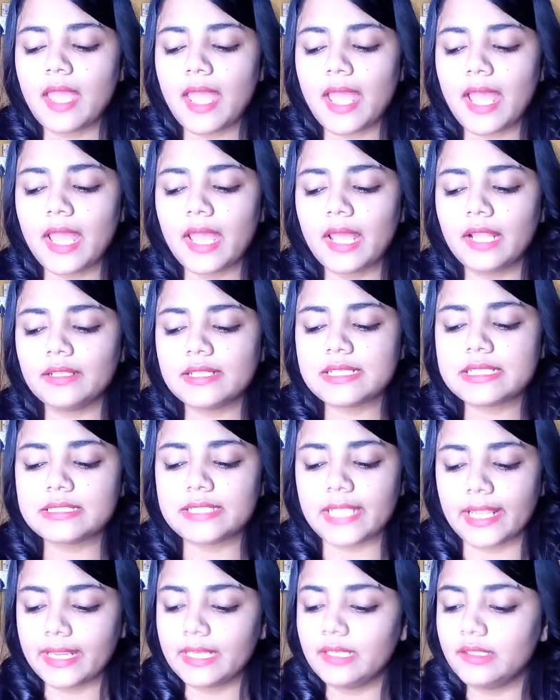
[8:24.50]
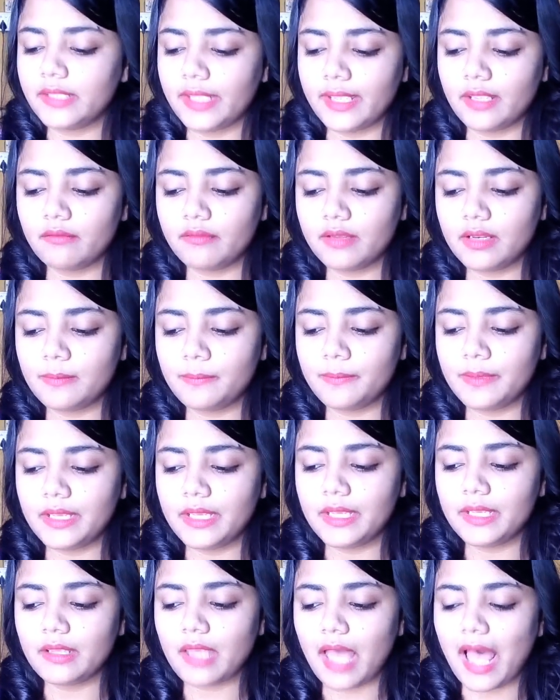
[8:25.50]
And the second thing will
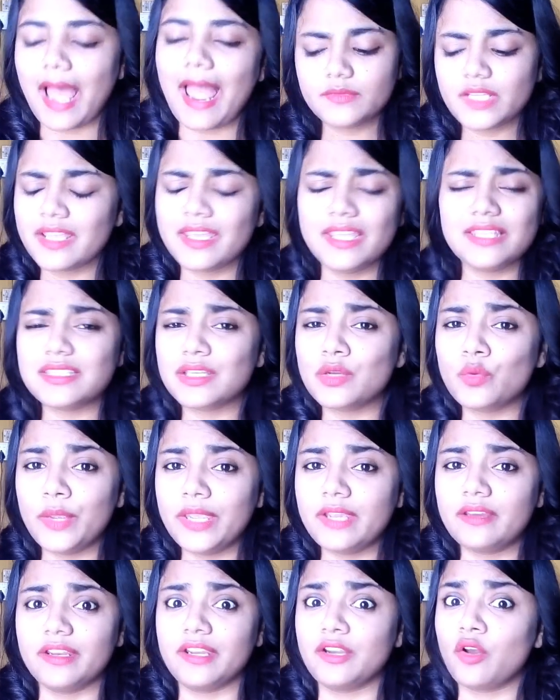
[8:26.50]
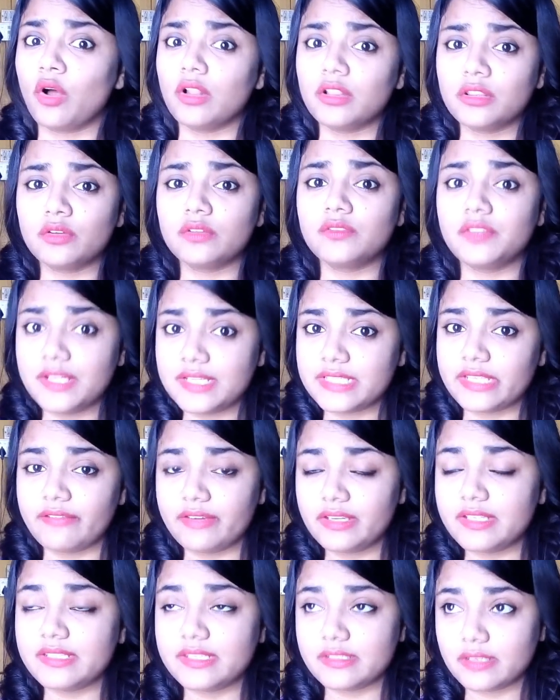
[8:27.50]
be, it's a quick read, although
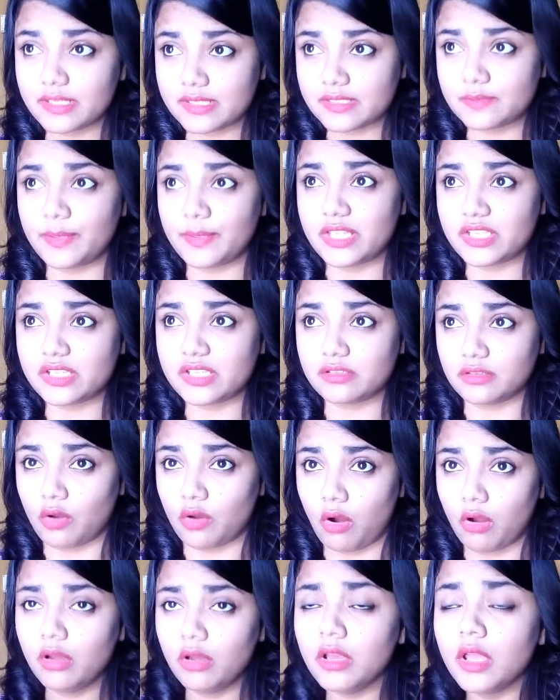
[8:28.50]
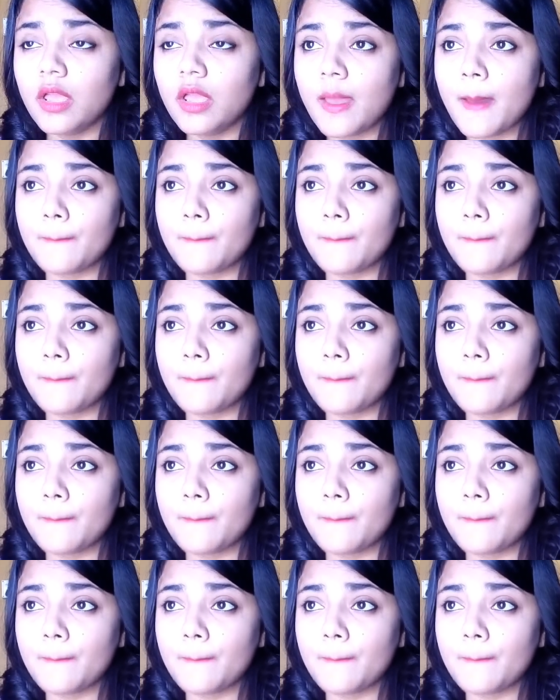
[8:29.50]
376 pages long,